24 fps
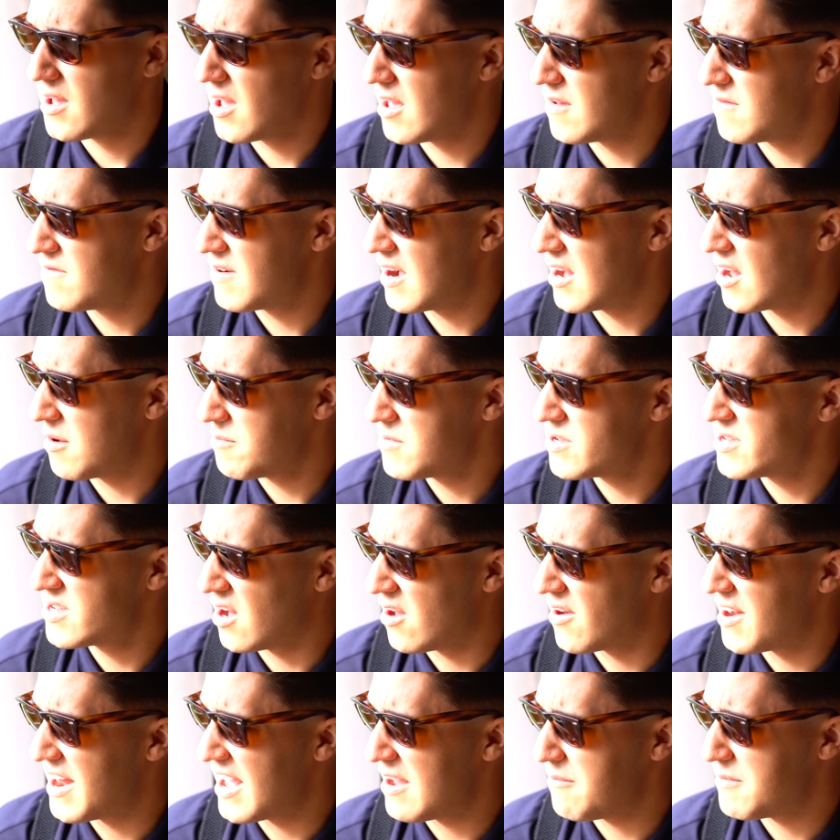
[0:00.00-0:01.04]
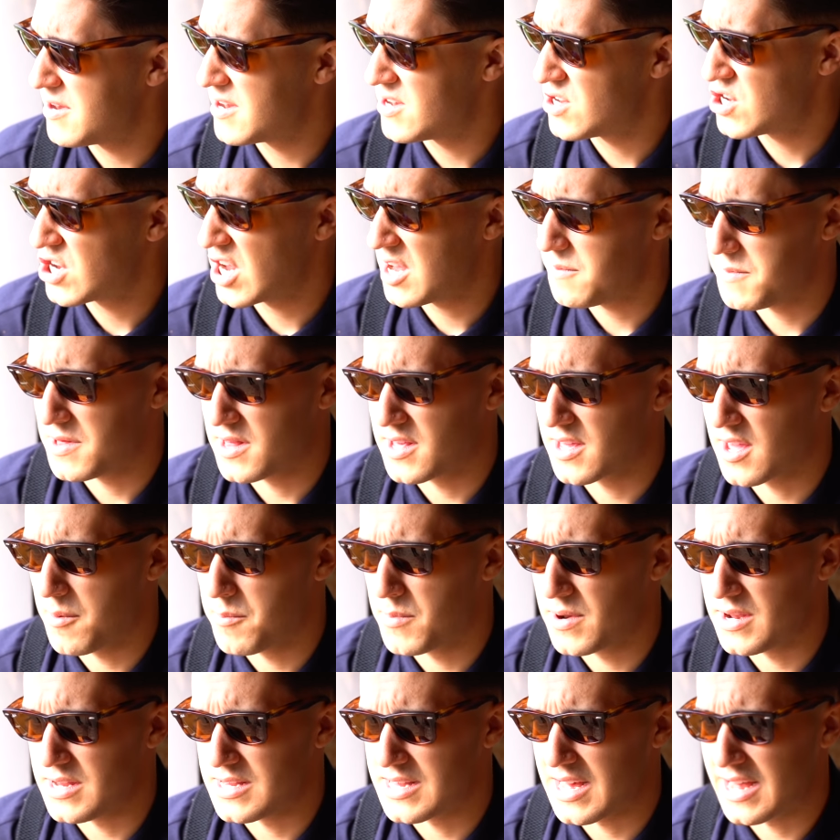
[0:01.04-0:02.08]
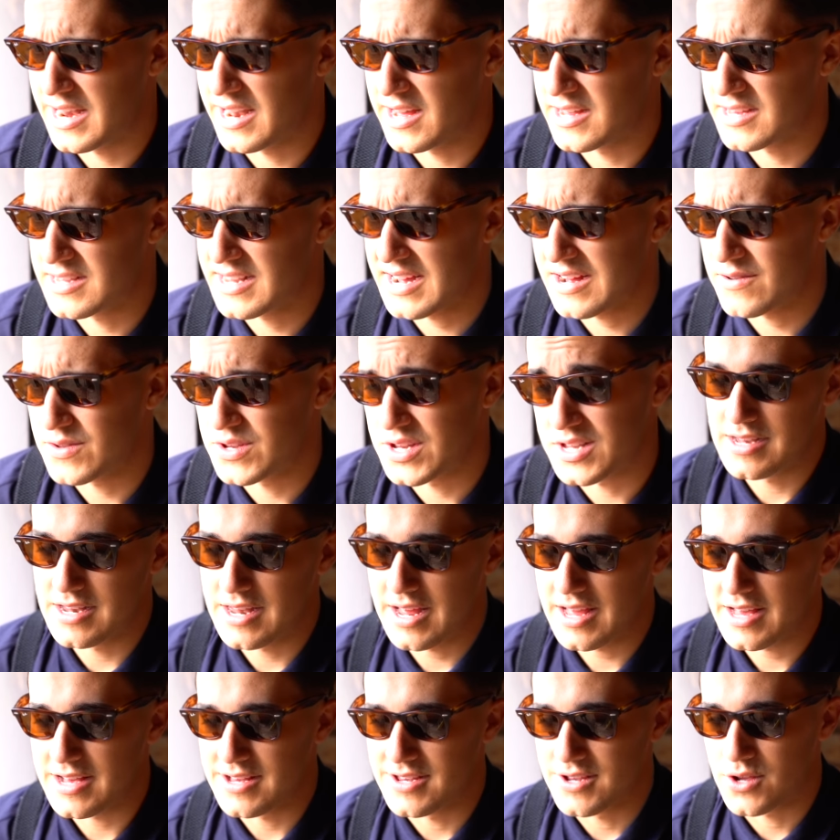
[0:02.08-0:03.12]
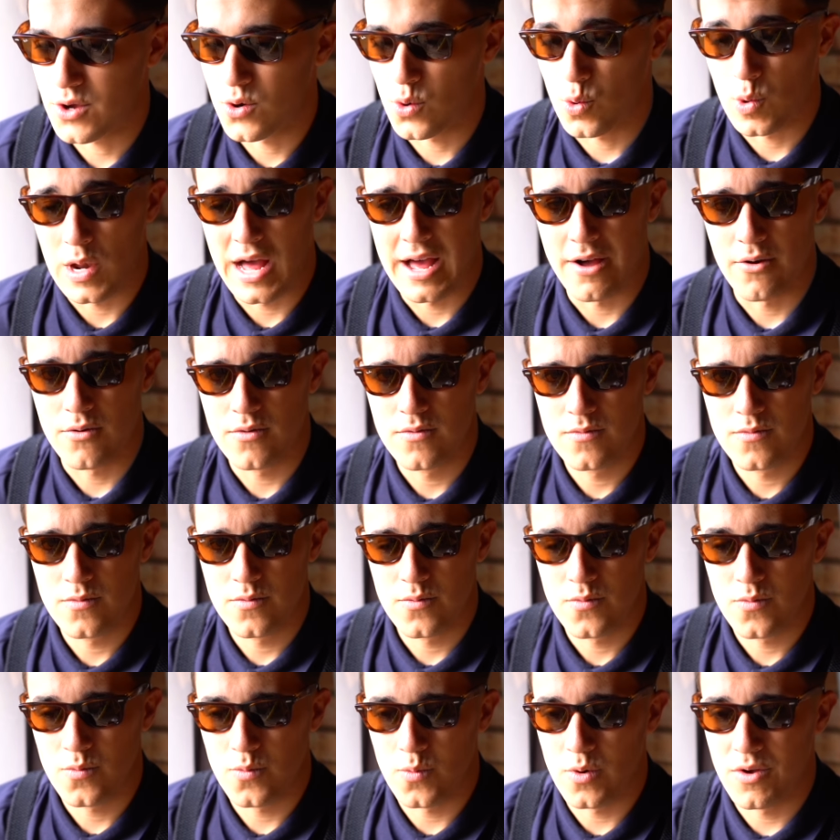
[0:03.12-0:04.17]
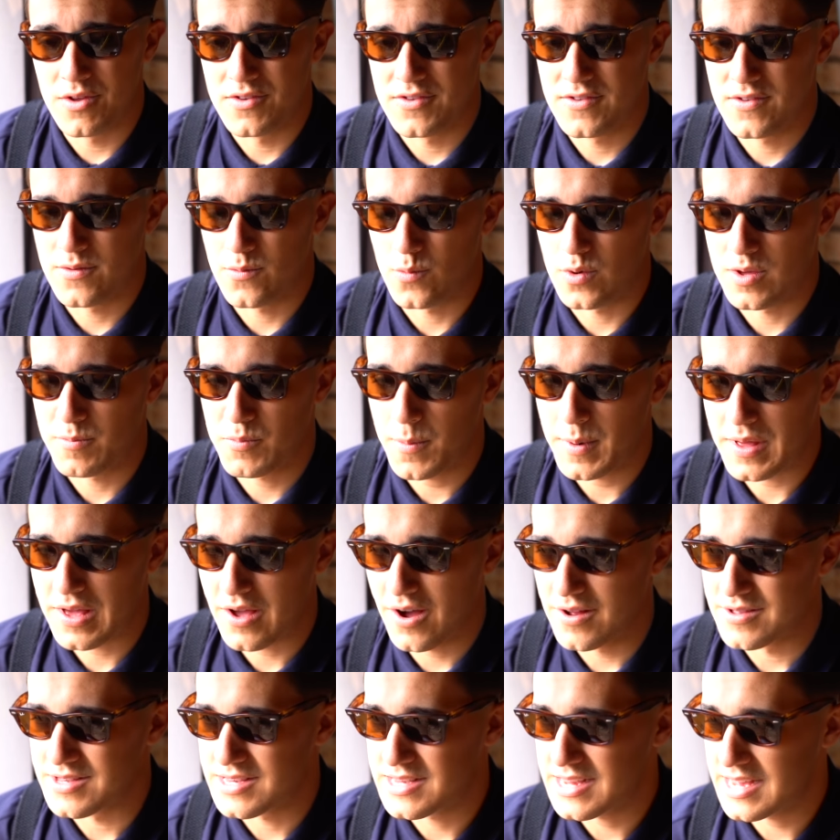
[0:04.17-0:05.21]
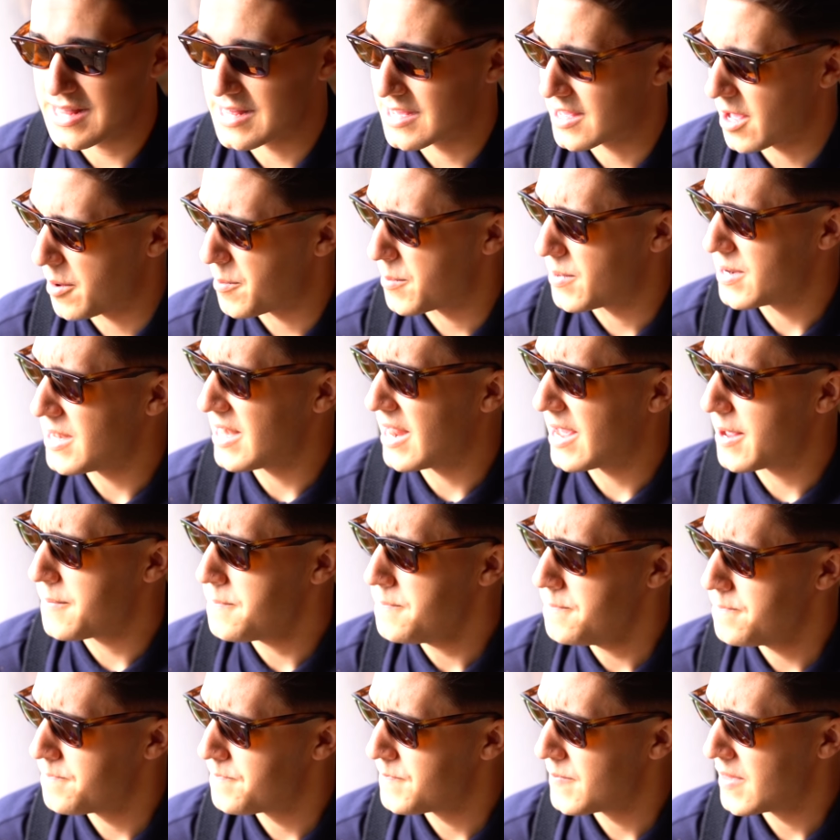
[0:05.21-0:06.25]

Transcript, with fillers: In fact, I'm going to start naming and shaming the companies that let us down. So today's call out was, we probably can't say the company name,